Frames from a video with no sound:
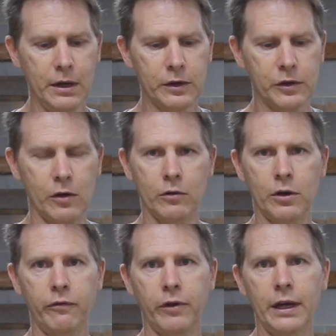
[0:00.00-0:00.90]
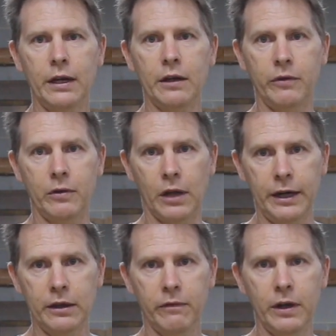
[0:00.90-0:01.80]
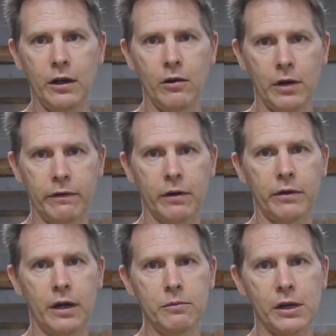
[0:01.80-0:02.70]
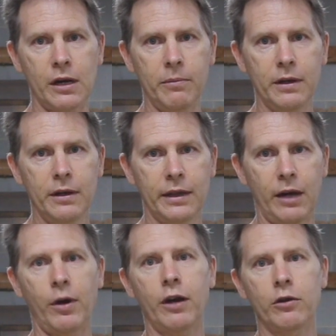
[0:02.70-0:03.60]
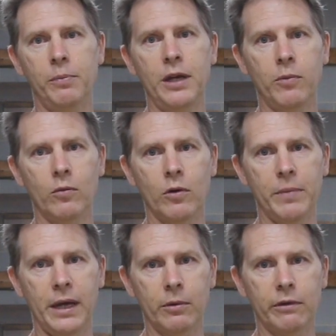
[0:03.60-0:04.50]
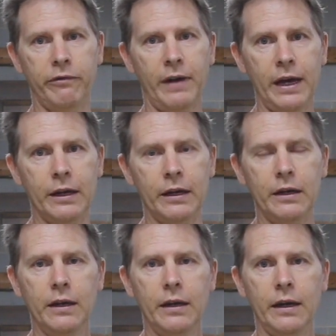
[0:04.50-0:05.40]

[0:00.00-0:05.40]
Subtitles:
So don't forget, if you like the video, give it a thumbs up. That way other people will be able to find it.